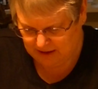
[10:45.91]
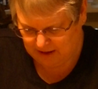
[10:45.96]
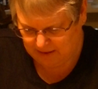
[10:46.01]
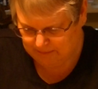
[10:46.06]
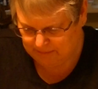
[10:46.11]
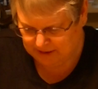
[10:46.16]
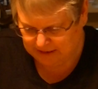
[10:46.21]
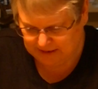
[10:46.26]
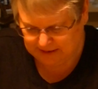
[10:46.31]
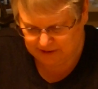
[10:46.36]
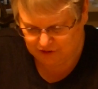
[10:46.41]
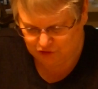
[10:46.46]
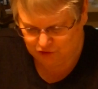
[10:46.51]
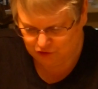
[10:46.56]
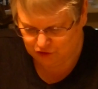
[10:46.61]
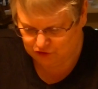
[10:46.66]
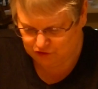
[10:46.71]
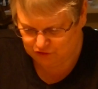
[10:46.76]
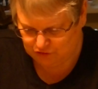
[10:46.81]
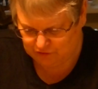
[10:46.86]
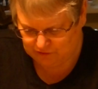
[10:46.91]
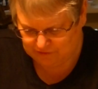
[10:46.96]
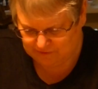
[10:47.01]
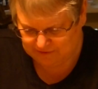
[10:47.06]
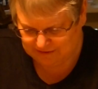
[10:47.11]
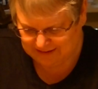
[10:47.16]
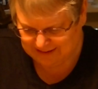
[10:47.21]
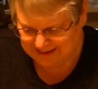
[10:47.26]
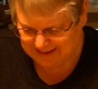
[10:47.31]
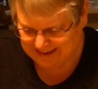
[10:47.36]
But again, you could do these
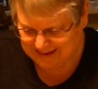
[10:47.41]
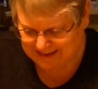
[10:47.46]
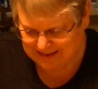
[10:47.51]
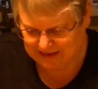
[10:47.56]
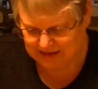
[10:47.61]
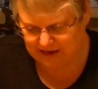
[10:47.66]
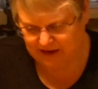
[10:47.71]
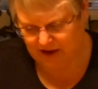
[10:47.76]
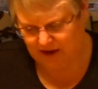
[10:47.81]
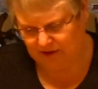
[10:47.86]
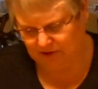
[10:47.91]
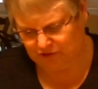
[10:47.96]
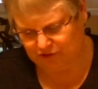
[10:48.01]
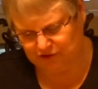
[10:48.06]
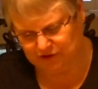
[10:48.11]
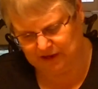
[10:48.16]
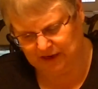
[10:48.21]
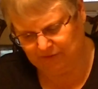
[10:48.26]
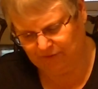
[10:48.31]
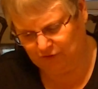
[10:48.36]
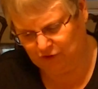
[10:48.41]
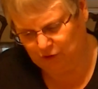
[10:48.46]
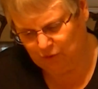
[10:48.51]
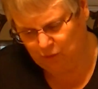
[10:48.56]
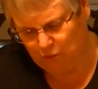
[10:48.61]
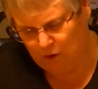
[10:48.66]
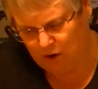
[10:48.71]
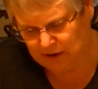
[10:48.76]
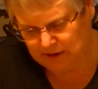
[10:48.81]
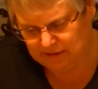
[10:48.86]
in any colors. If you
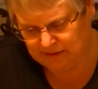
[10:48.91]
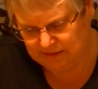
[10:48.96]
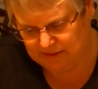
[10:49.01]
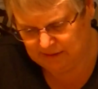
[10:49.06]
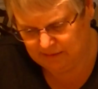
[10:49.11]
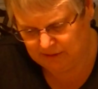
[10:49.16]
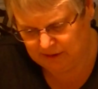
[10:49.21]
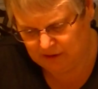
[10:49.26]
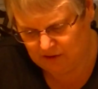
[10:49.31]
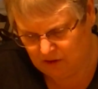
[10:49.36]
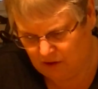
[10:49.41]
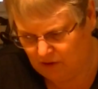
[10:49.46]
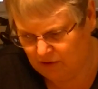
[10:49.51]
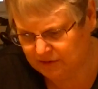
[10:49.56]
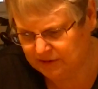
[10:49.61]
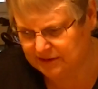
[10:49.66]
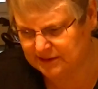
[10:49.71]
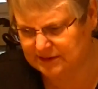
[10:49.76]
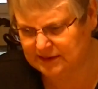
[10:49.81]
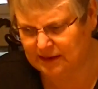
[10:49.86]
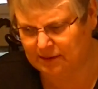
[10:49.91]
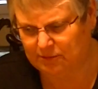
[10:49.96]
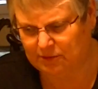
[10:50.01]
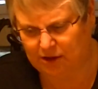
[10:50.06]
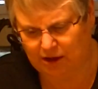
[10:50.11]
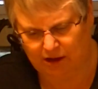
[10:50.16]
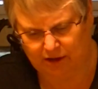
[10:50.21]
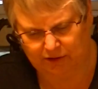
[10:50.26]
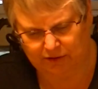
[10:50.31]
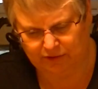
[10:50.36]
wanted them in all the same
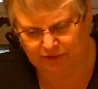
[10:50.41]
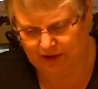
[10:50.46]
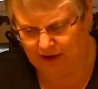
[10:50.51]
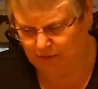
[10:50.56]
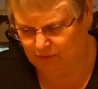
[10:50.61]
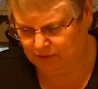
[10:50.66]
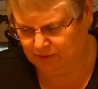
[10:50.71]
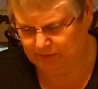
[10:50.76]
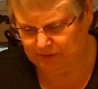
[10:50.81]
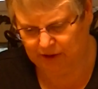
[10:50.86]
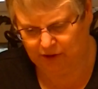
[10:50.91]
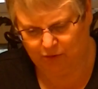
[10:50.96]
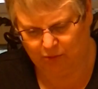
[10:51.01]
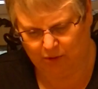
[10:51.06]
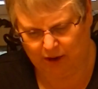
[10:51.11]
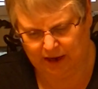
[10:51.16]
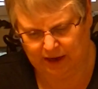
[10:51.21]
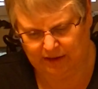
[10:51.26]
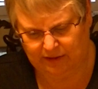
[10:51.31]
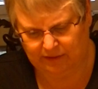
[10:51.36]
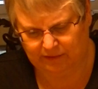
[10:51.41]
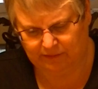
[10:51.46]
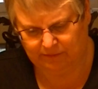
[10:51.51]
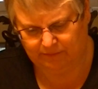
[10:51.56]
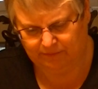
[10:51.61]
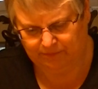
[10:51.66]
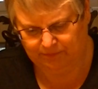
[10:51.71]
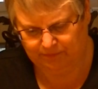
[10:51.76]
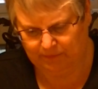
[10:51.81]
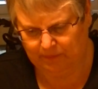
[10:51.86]
color, that would be great.
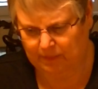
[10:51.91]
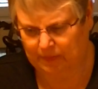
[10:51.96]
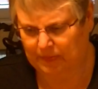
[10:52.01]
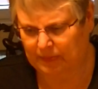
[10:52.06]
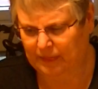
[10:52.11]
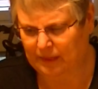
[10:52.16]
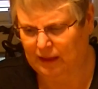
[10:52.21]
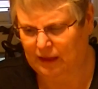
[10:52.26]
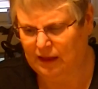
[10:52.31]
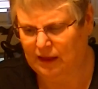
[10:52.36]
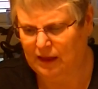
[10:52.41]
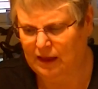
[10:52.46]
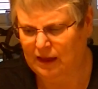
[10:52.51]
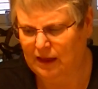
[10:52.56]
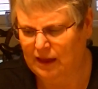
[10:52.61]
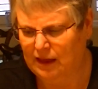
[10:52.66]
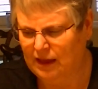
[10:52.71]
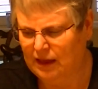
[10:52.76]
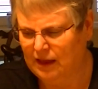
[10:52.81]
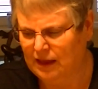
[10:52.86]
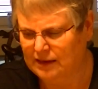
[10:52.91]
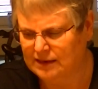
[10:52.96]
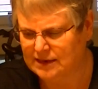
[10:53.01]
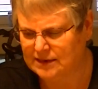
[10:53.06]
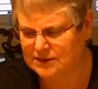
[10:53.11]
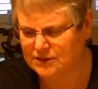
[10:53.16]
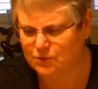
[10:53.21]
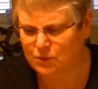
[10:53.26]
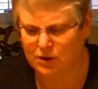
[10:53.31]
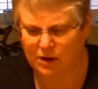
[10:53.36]

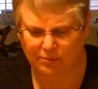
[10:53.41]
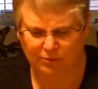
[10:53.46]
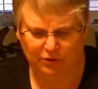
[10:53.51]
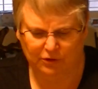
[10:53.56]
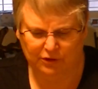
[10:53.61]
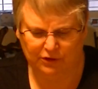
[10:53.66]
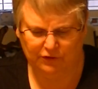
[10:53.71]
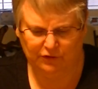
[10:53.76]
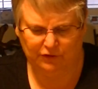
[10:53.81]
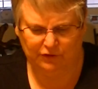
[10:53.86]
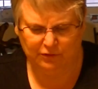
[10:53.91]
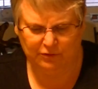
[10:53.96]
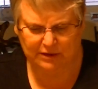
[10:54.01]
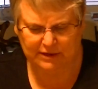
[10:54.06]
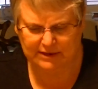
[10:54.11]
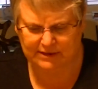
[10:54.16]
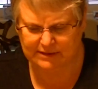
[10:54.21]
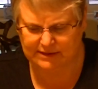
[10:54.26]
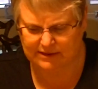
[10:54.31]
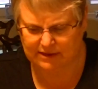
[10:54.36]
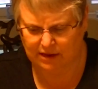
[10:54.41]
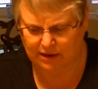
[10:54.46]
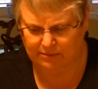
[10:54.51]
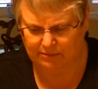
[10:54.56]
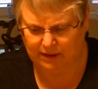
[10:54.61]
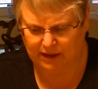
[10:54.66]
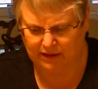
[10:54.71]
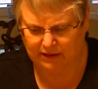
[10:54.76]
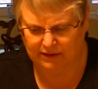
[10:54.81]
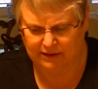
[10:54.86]
Next one I'm going to do is
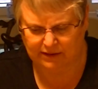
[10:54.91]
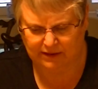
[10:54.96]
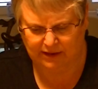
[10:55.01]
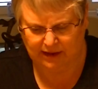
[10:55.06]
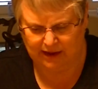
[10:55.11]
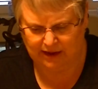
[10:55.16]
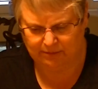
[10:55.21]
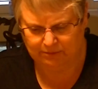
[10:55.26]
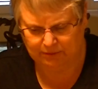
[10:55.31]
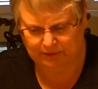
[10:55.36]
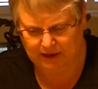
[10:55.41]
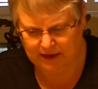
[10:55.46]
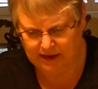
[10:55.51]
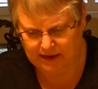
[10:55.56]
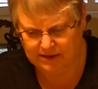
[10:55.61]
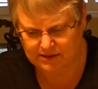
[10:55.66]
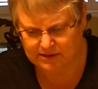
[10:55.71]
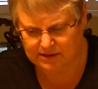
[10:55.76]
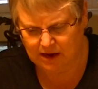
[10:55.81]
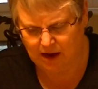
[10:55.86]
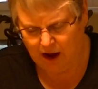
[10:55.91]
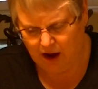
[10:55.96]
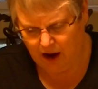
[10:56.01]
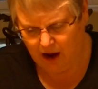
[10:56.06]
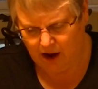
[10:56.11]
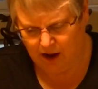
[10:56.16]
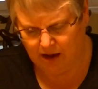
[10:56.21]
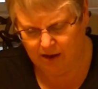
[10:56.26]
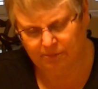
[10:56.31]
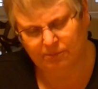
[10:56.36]
Elegant Eggplant.
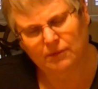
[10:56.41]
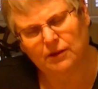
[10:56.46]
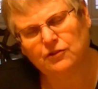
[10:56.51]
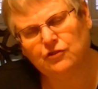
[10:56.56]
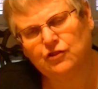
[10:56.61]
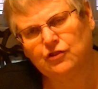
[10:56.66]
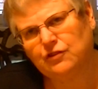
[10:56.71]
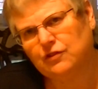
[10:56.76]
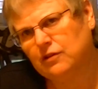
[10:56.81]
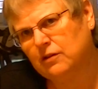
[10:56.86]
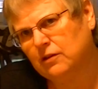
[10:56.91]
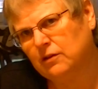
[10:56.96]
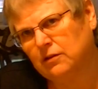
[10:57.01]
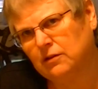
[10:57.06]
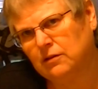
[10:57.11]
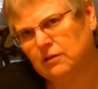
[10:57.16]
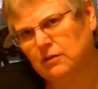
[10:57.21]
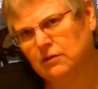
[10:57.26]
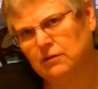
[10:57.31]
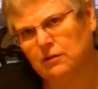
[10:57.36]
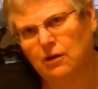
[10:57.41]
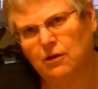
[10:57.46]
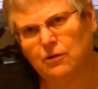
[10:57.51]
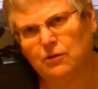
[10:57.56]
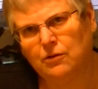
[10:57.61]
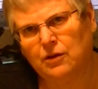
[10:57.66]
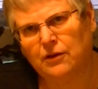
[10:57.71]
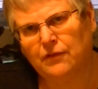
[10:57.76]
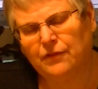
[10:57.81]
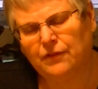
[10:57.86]
Just a little
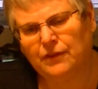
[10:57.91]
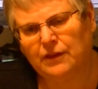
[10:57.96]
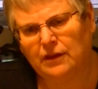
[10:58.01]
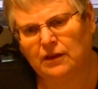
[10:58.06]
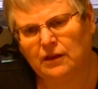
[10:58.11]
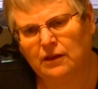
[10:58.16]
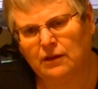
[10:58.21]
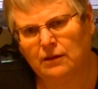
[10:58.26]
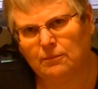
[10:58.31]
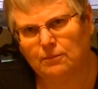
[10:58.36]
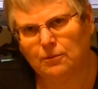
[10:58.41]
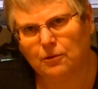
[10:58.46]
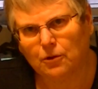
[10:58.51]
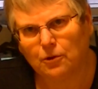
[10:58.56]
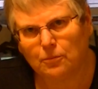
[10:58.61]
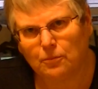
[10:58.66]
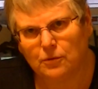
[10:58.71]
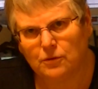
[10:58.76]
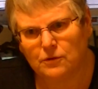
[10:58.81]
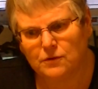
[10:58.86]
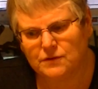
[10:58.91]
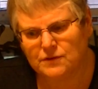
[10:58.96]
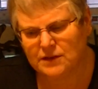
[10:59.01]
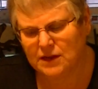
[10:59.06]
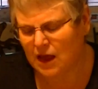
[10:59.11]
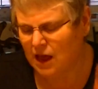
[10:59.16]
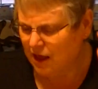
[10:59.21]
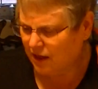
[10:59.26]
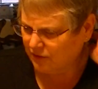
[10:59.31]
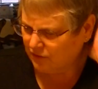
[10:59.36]
note on the purples.